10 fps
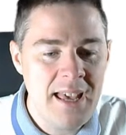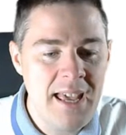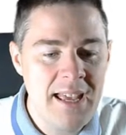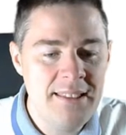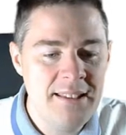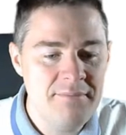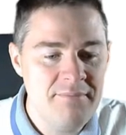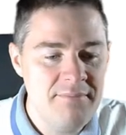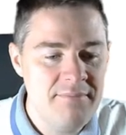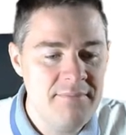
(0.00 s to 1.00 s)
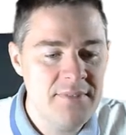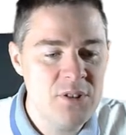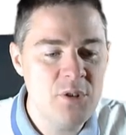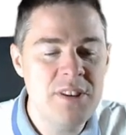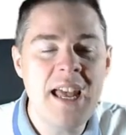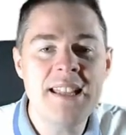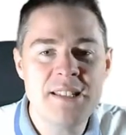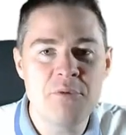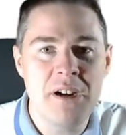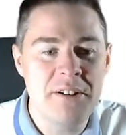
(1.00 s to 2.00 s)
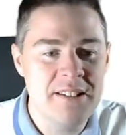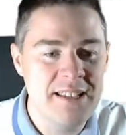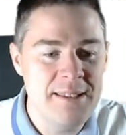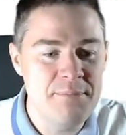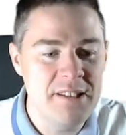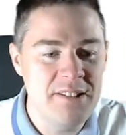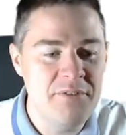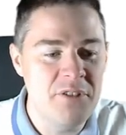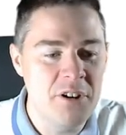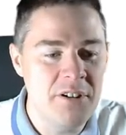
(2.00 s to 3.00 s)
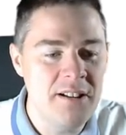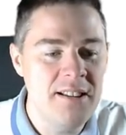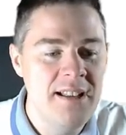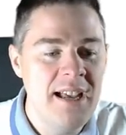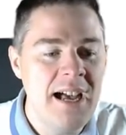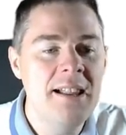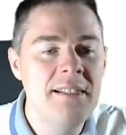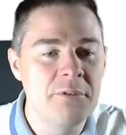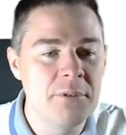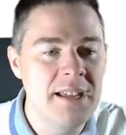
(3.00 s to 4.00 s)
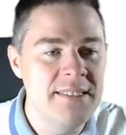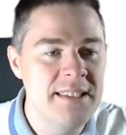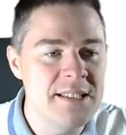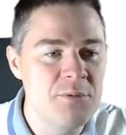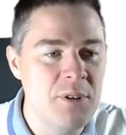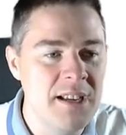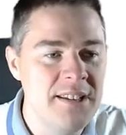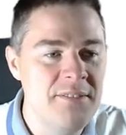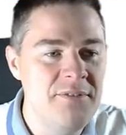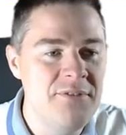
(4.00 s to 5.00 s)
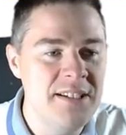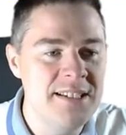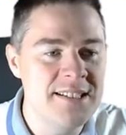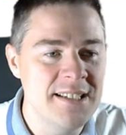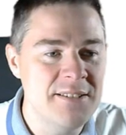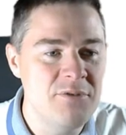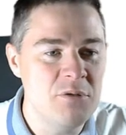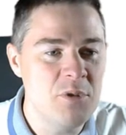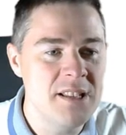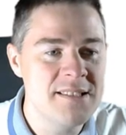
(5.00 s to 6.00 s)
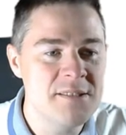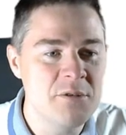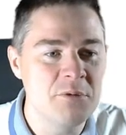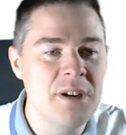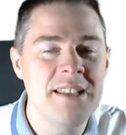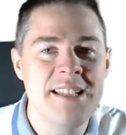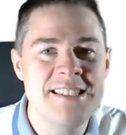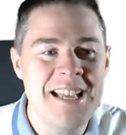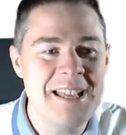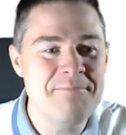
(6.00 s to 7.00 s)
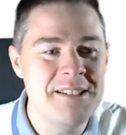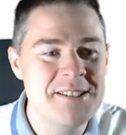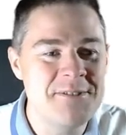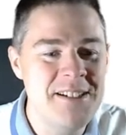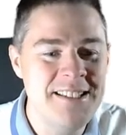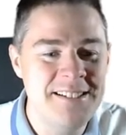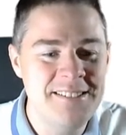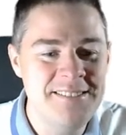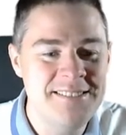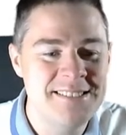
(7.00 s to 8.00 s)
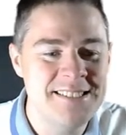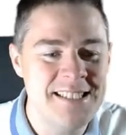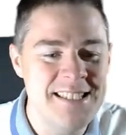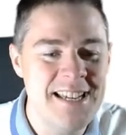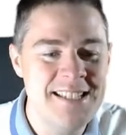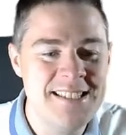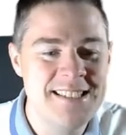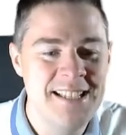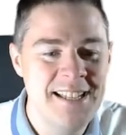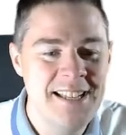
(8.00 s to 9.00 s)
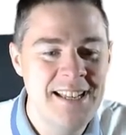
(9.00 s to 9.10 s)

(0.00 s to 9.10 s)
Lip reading: And so that's where it keeps the deferral. I'll run this one, finish it for once. So run as administrator, say yes,